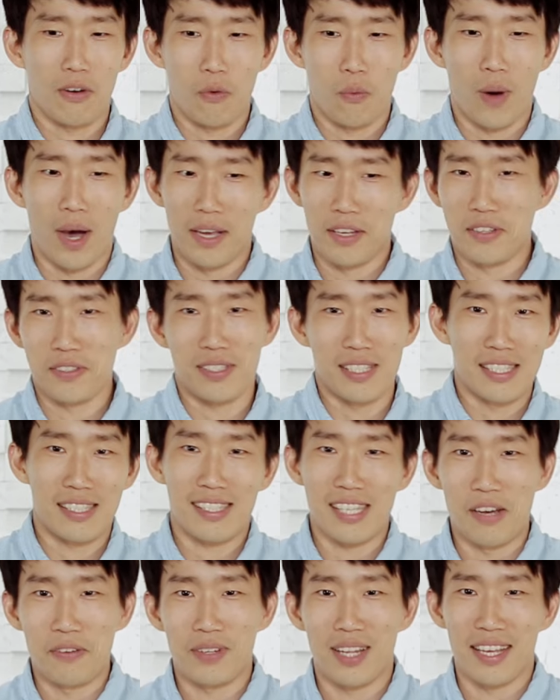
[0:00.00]
why does it
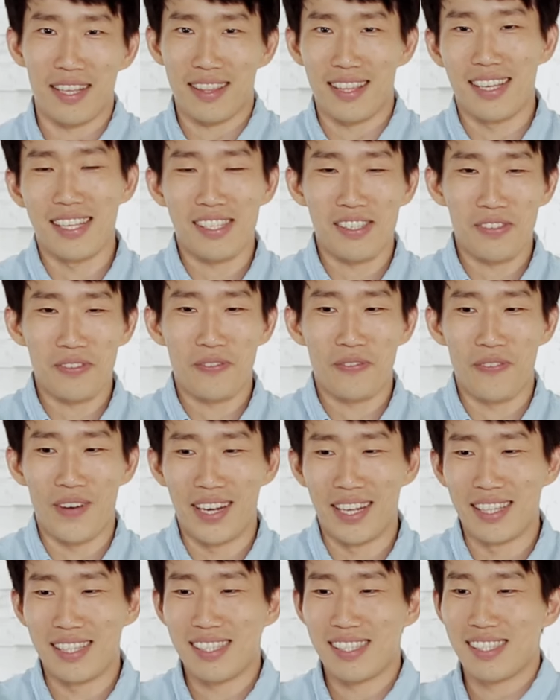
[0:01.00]
sound like this
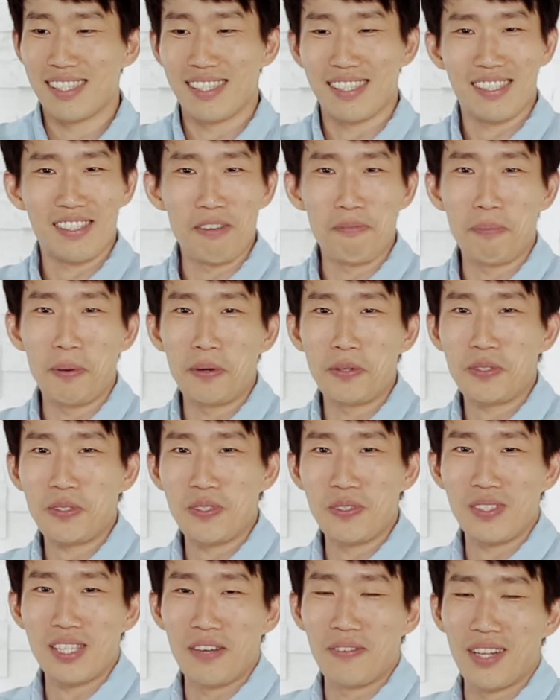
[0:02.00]
when it's supposed
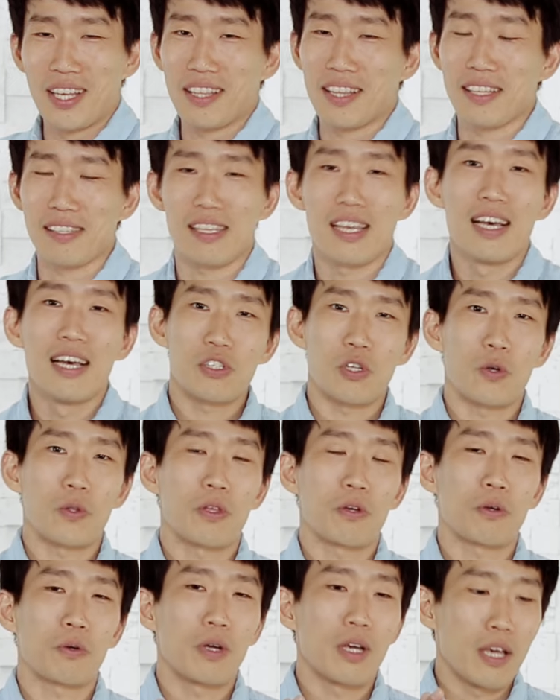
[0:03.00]
to sound like this? So
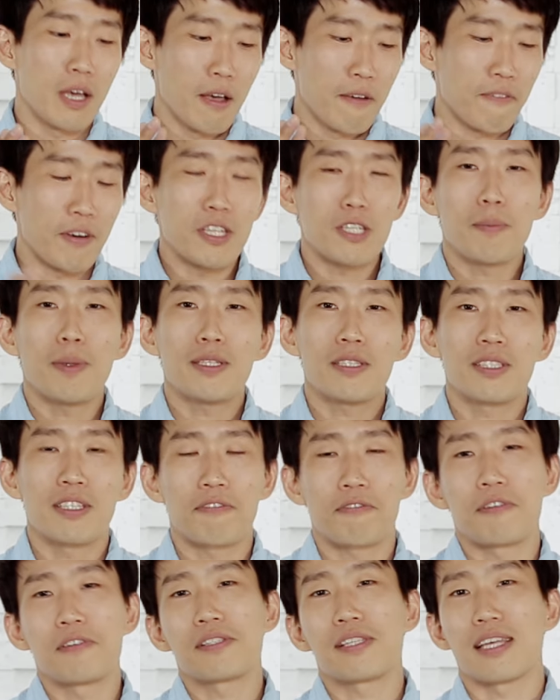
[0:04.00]
the fundamental
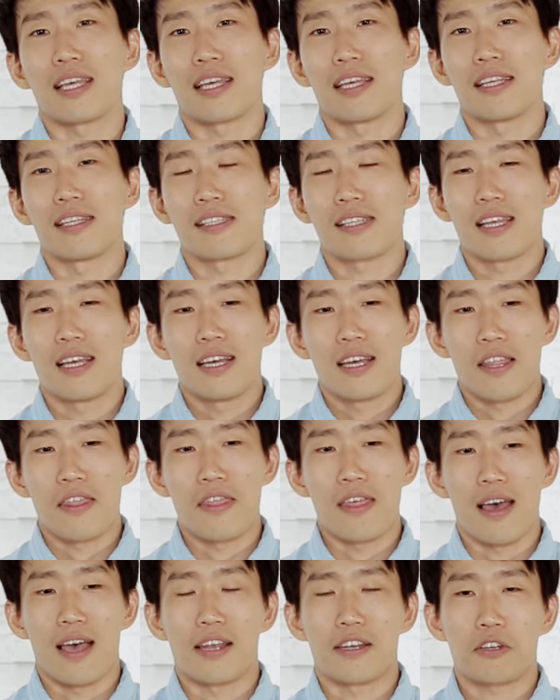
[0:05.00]
difference is
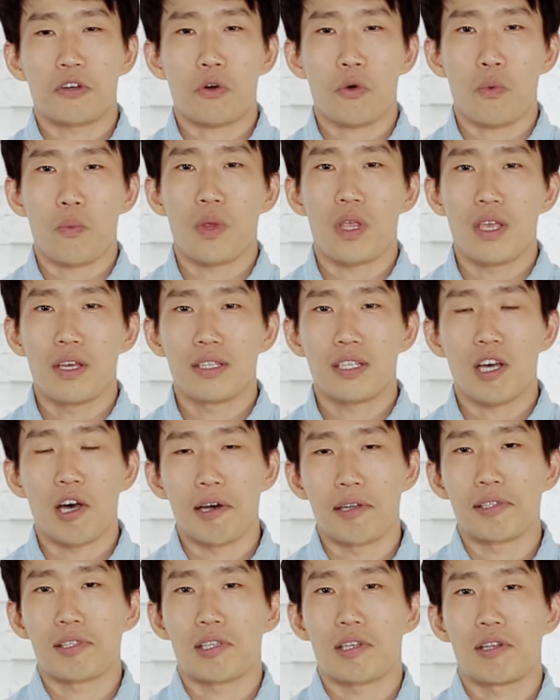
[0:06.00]
that Korean
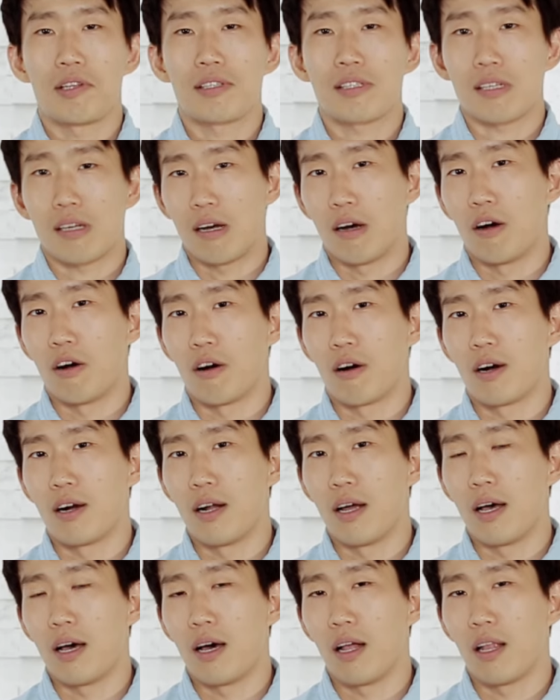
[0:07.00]
consonants
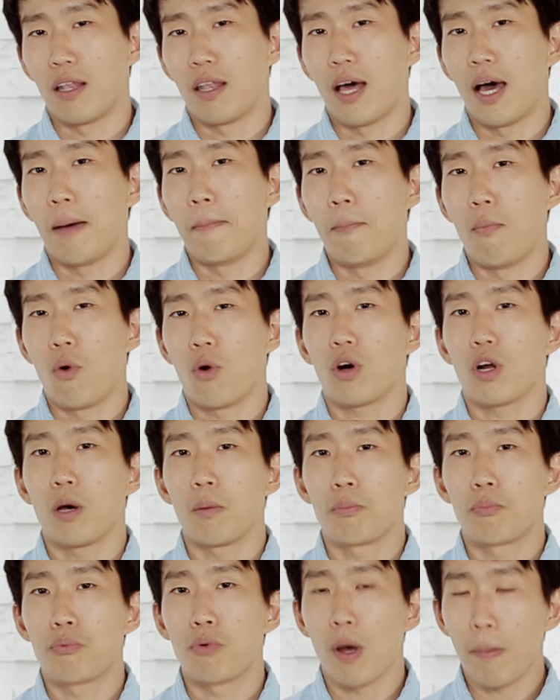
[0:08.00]
are a lot more
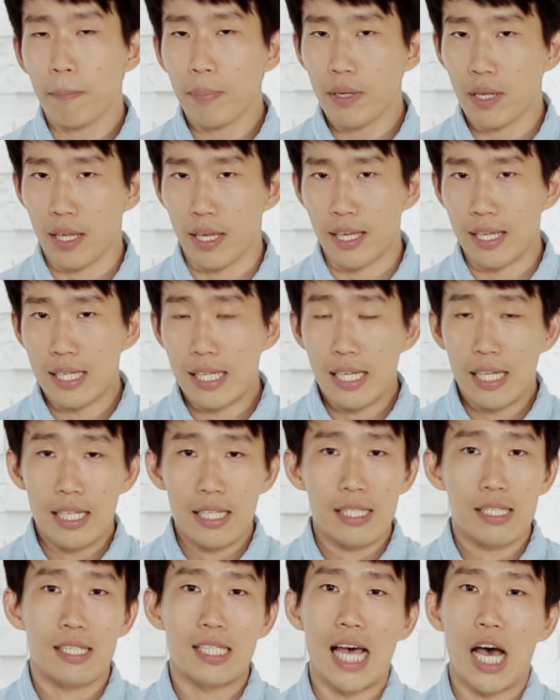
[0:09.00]
abruptly
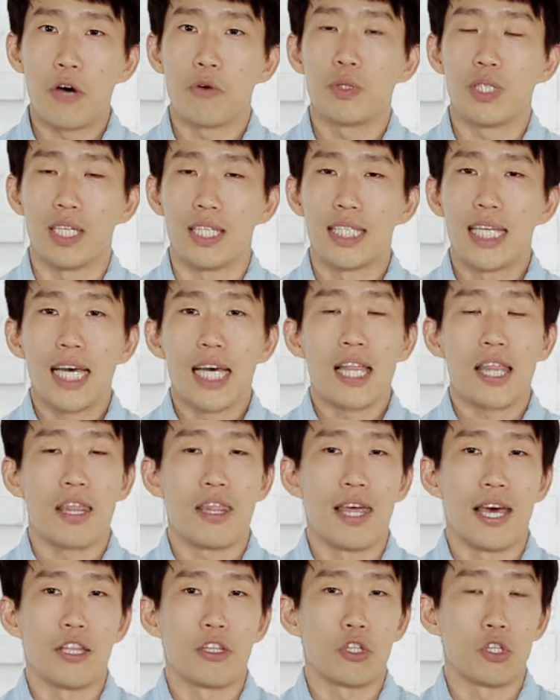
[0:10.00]
sounded
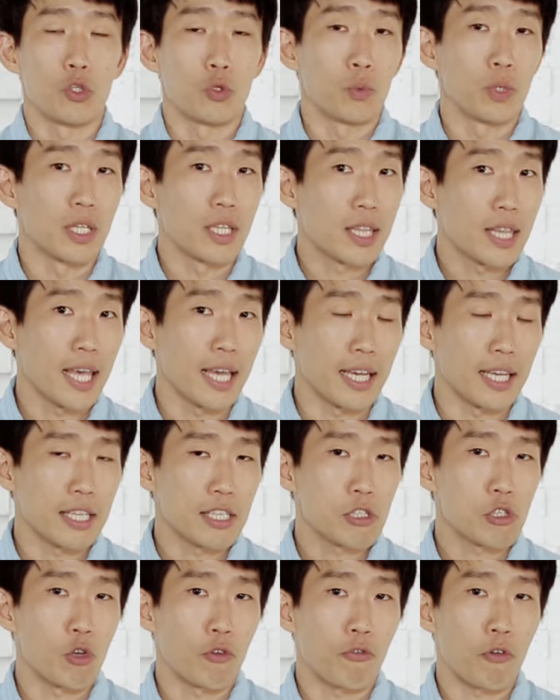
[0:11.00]
than you would think.
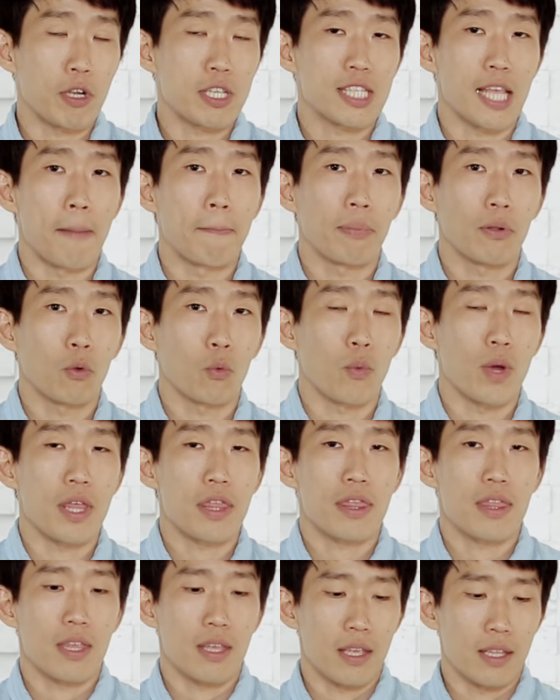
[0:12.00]
So for example,
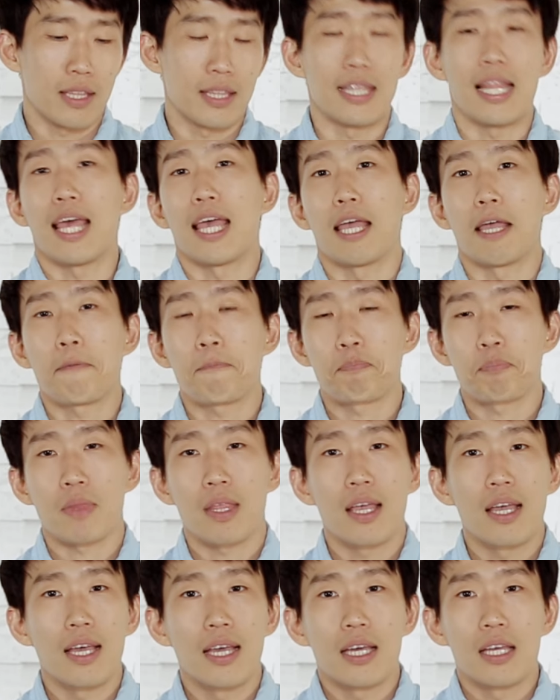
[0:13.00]
with ne,
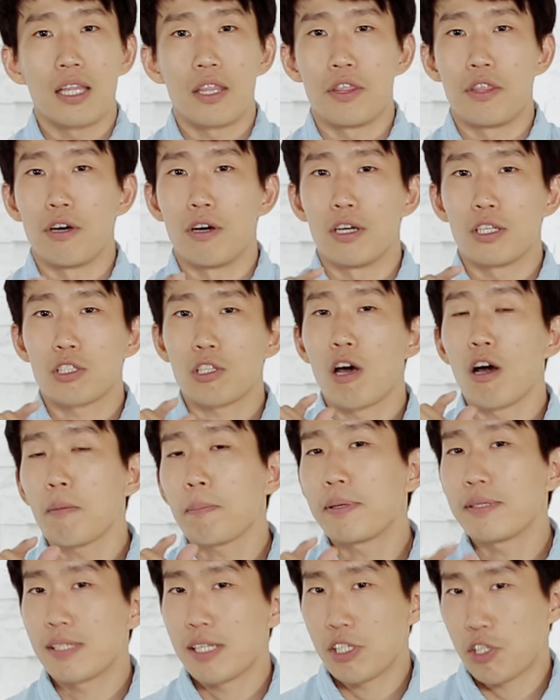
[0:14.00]
the tongue
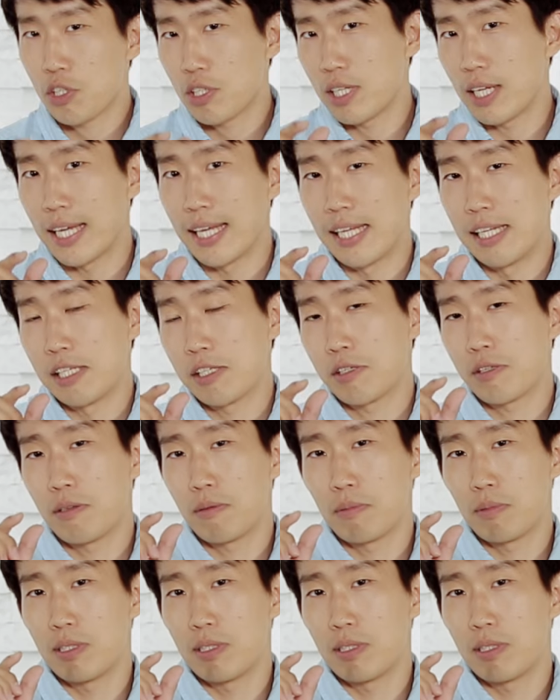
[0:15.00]
position is